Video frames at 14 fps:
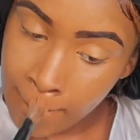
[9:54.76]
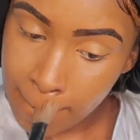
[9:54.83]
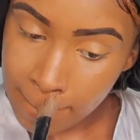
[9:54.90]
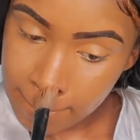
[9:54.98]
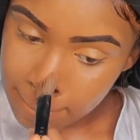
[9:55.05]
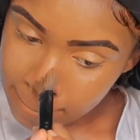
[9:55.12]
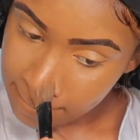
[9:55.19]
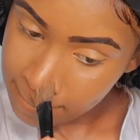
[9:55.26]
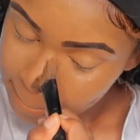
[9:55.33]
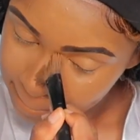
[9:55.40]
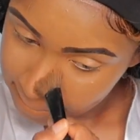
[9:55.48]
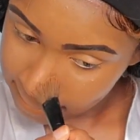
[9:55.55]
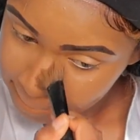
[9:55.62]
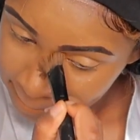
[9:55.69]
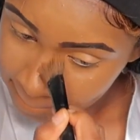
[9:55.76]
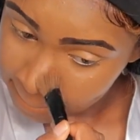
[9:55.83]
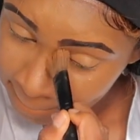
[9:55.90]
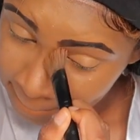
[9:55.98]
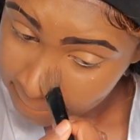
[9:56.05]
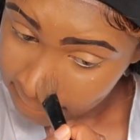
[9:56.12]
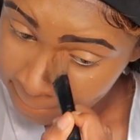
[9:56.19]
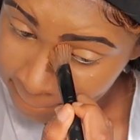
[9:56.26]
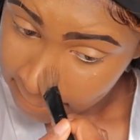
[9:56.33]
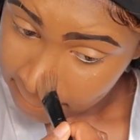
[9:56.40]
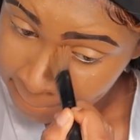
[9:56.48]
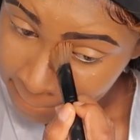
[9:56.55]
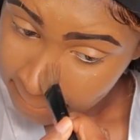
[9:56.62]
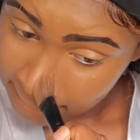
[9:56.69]
remember we put our
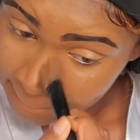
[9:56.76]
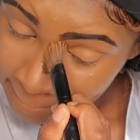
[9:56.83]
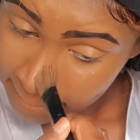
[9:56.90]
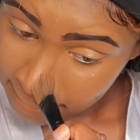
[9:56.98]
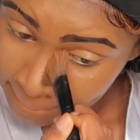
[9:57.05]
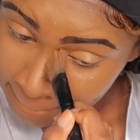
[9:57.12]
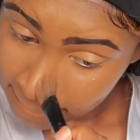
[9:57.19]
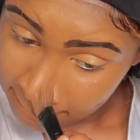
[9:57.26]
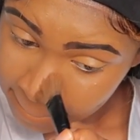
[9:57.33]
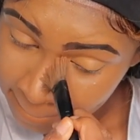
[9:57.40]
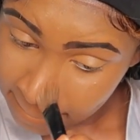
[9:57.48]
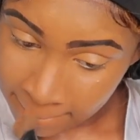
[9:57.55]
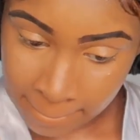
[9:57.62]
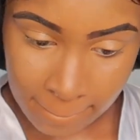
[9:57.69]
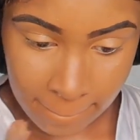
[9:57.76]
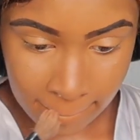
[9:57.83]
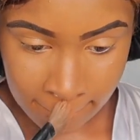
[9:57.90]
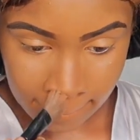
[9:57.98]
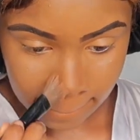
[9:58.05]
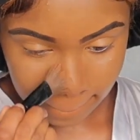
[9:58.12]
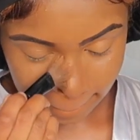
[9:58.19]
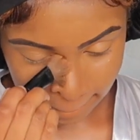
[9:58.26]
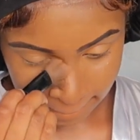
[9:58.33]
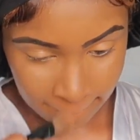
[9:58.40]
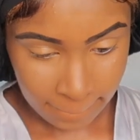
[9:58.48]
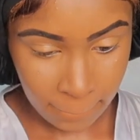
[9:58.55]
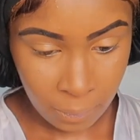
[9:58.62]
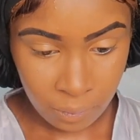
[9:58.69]
concealer on the bridge of our nose? Yeah,
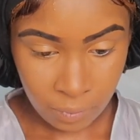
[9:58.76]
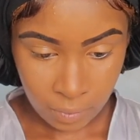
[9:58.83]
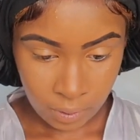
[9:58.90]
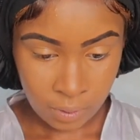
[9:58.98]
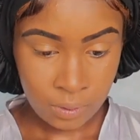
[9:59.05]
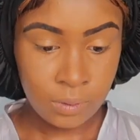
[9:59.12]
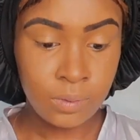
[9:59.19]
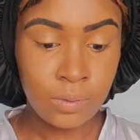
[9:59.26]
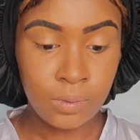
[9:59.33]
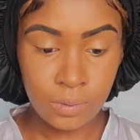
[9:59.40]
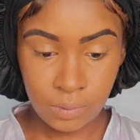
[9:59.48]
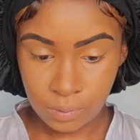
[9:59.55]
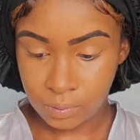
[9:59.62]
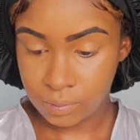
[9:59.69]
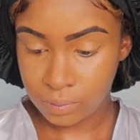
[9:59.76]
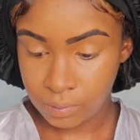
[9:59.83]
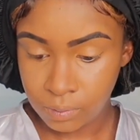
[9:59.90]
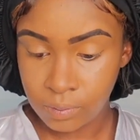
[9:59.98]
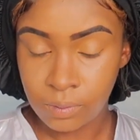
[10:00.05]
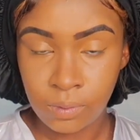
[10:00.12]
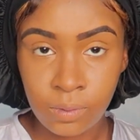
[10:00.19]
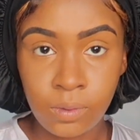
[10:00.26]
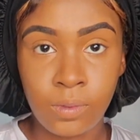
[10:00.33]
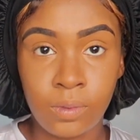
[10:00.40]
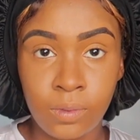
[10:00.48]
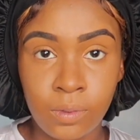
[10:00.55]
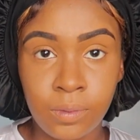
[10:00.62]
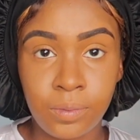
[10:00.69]
we want to go on the outside
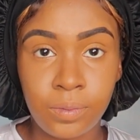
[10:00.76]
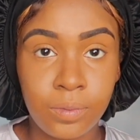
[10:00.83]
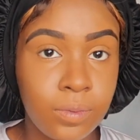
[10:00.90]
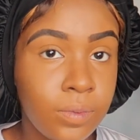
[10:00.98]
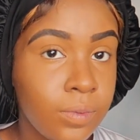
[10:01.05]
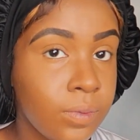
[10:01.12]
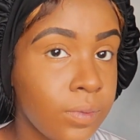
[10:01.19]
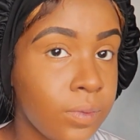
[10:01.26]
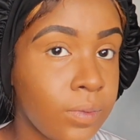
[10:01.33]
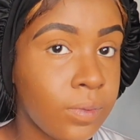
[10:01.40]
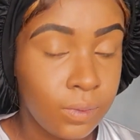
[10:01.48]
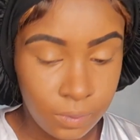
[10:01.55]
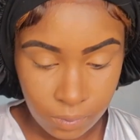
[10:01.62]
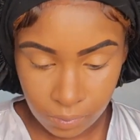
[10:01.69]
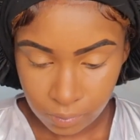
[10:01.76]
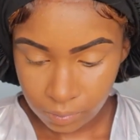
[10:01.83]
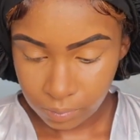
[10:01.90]
of that